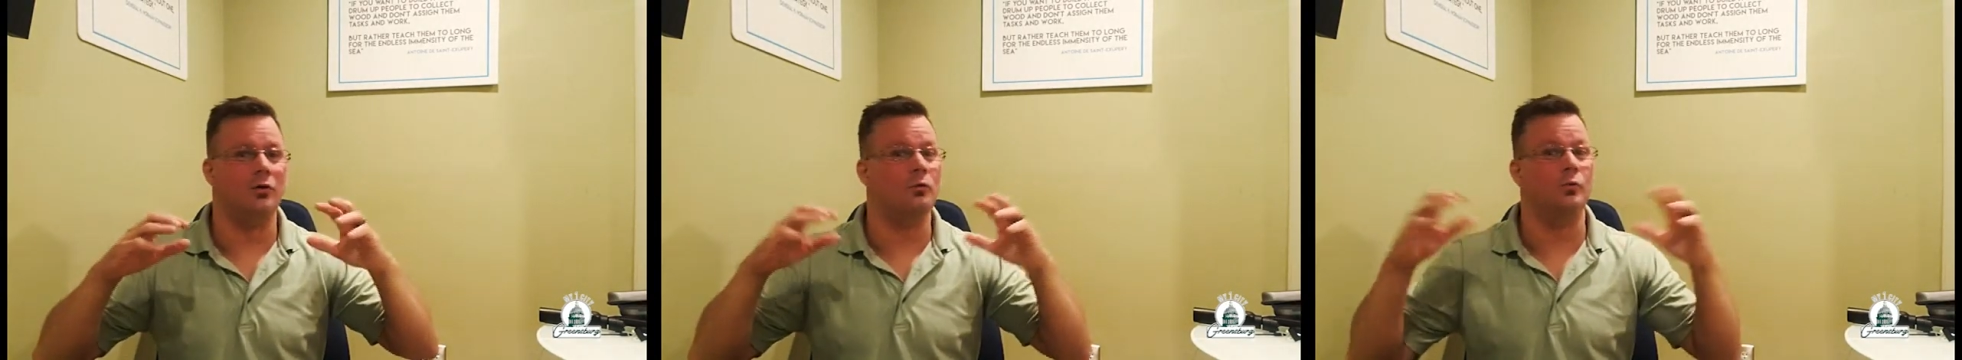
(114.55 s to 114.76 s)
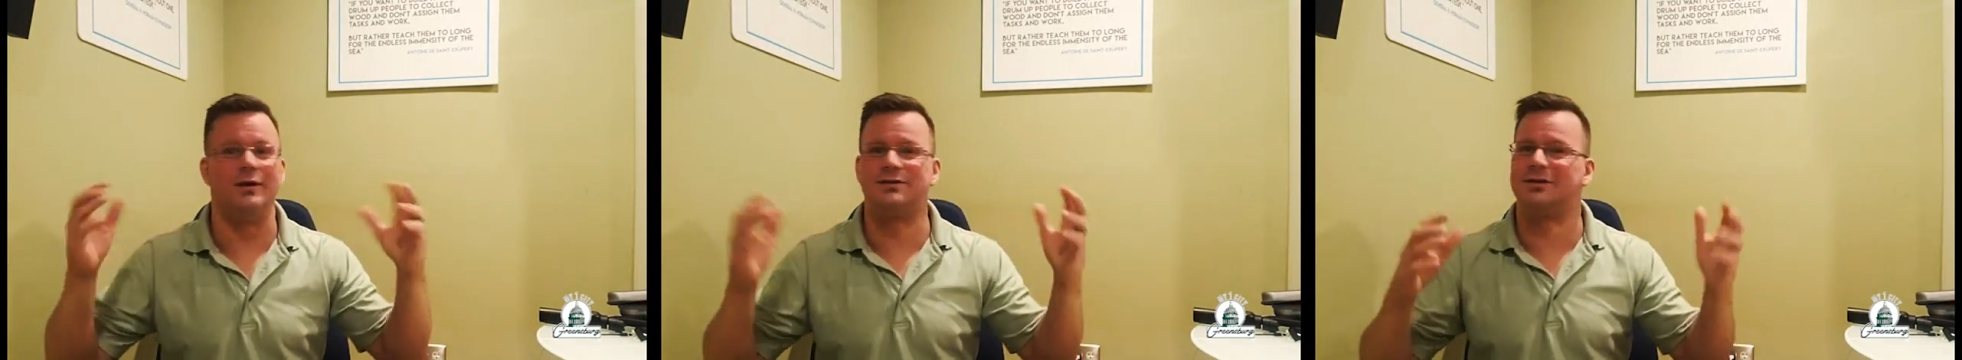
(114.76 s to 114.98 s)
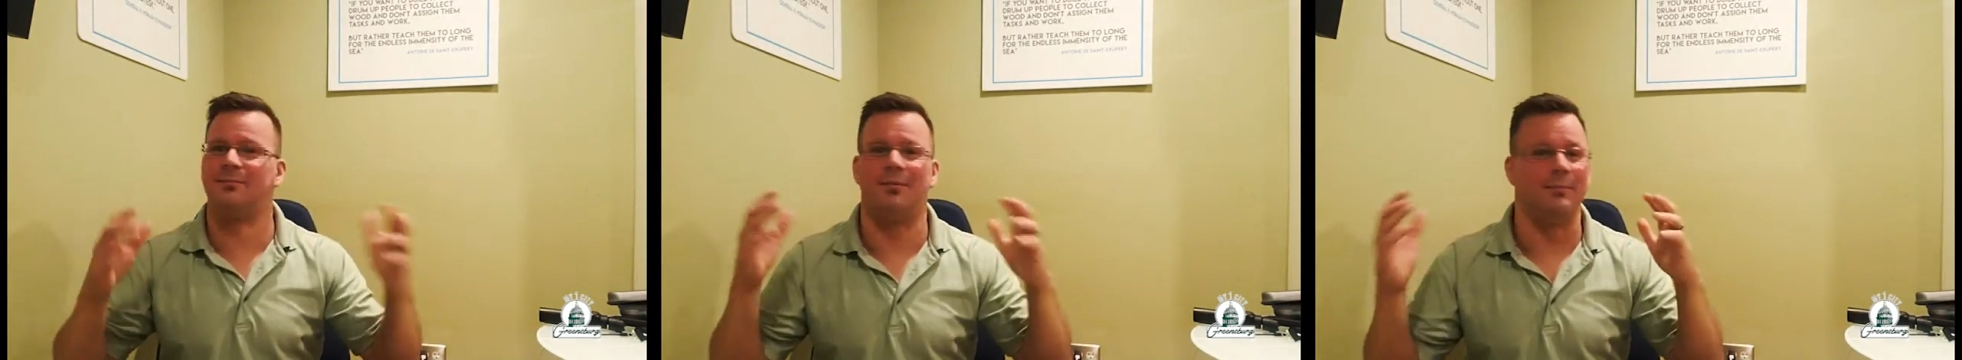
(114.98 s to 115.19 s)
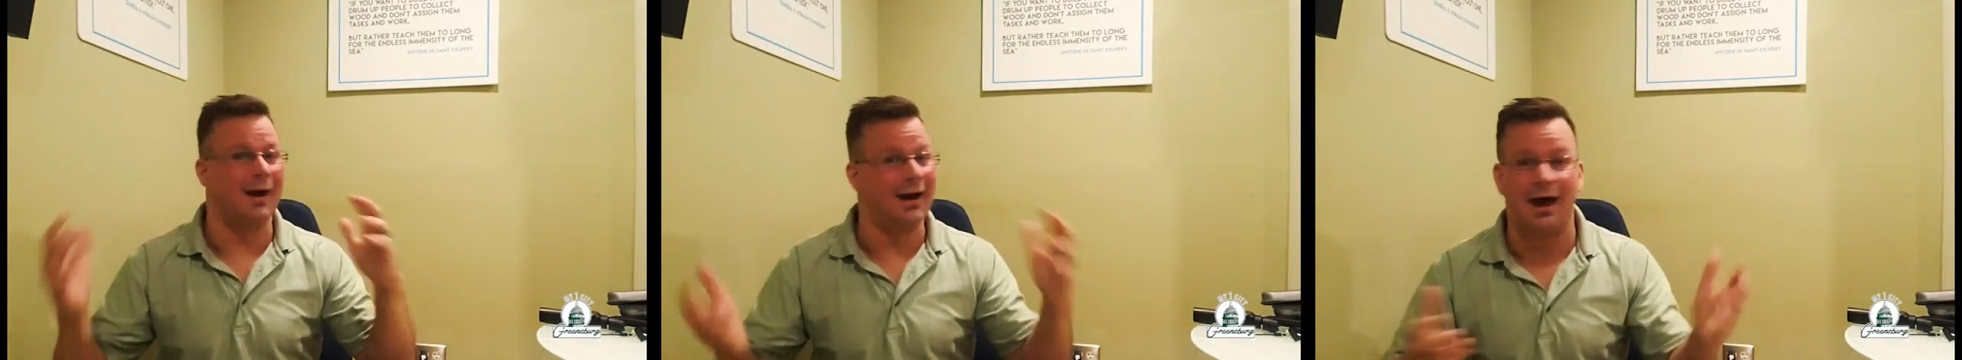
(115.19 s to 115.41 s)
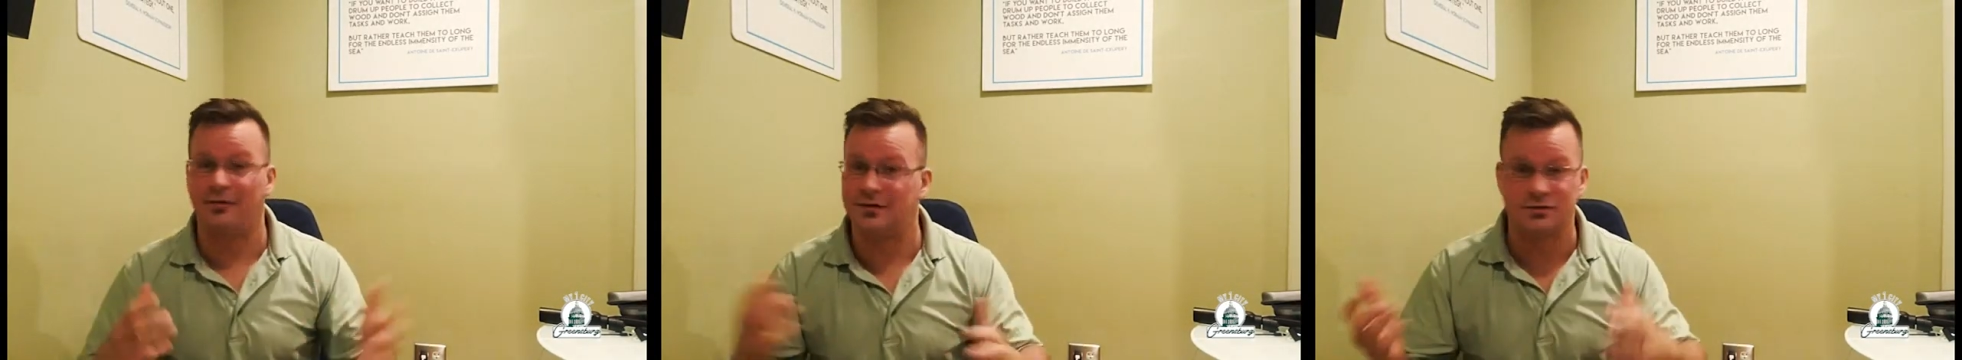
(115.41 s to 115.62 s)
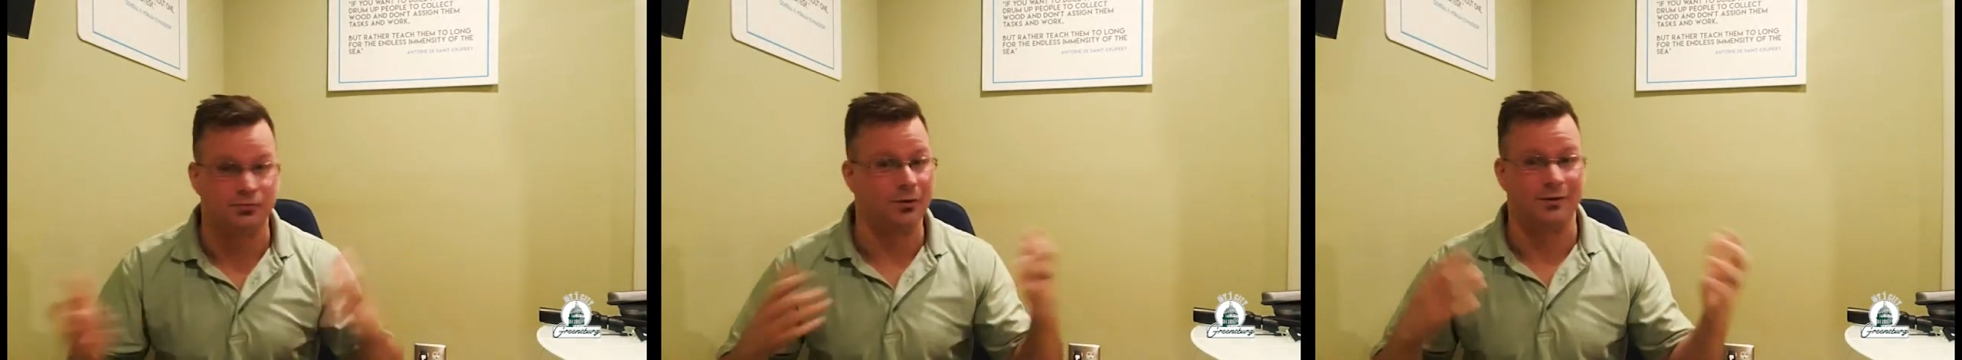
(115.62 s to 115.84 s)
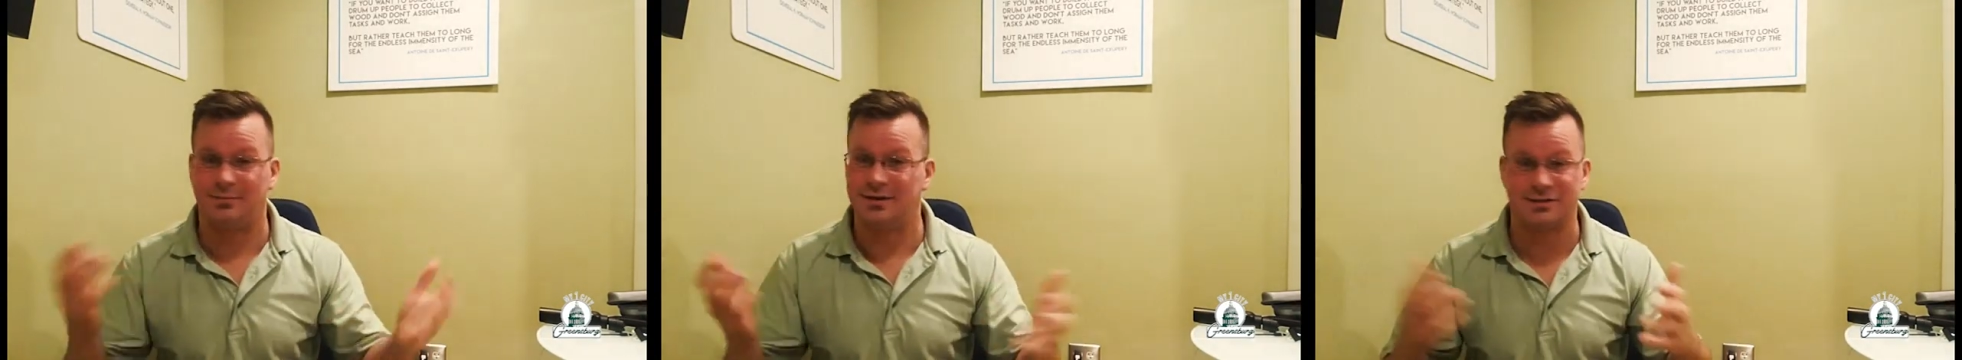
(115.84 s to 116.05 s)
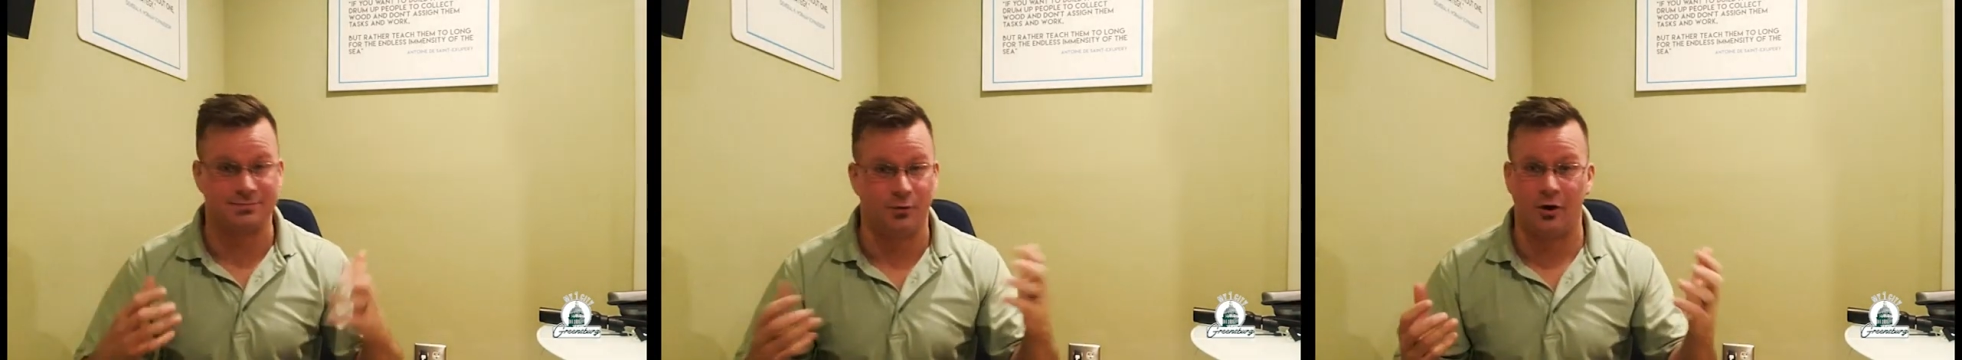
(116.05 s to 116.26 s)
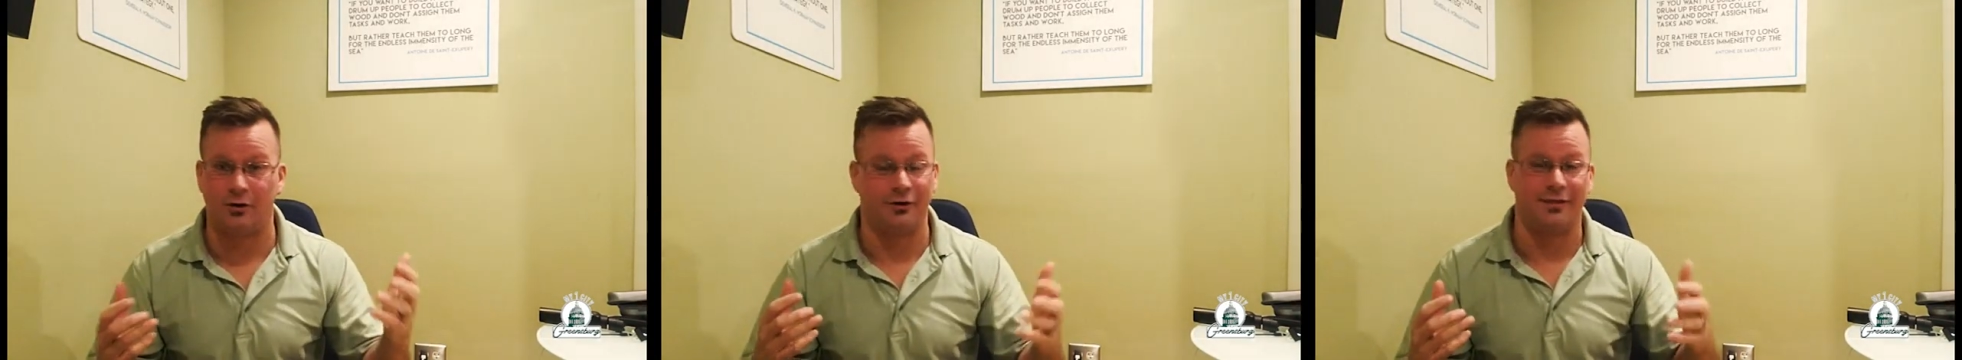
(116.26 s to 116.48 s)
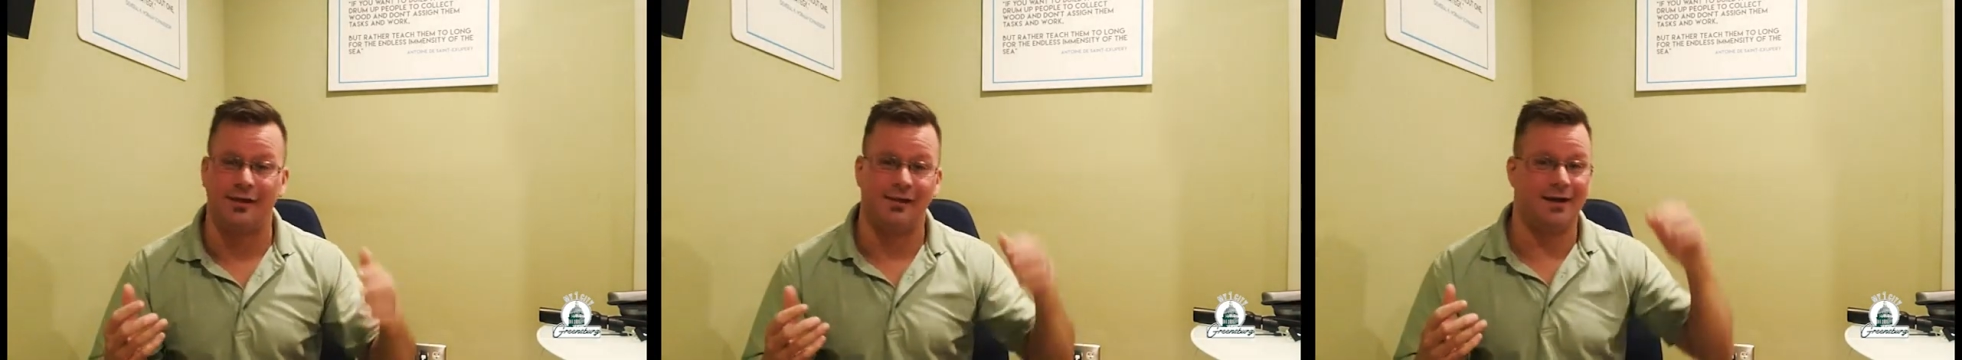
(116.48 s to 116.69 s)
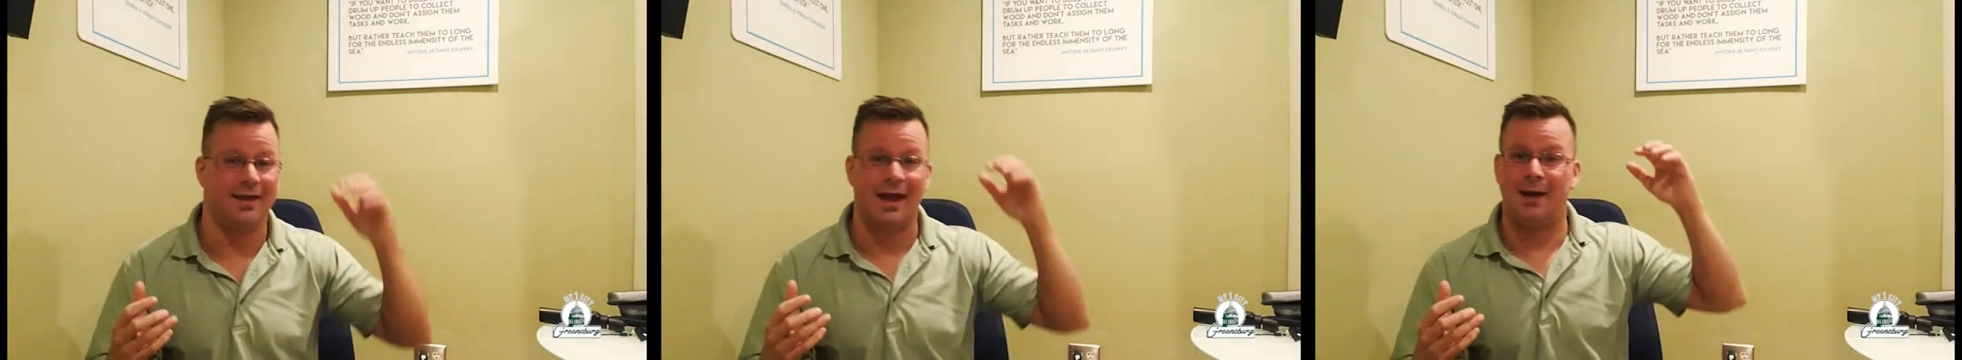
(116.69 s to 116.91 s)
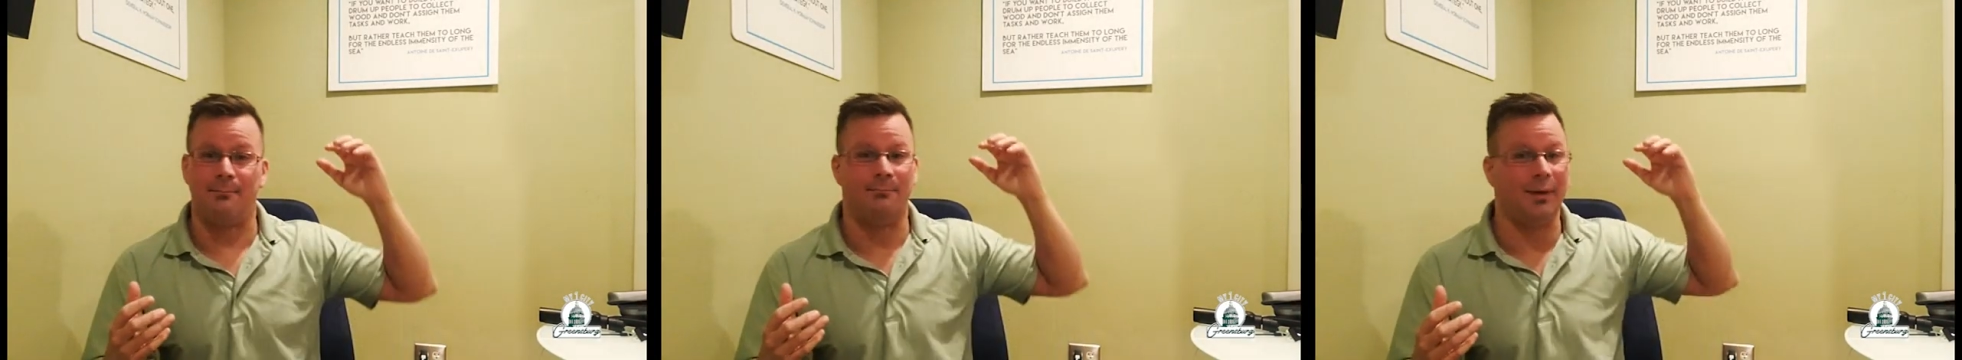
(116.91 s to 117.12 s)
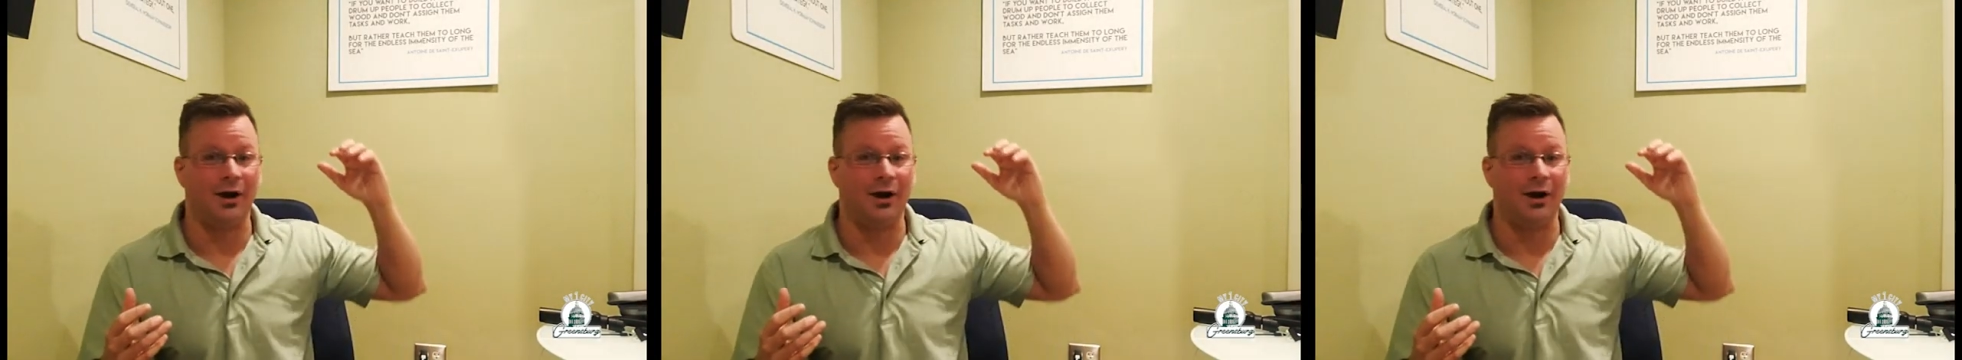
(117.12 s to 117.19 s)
wisdom about how this wouldn't be smart or anything like that.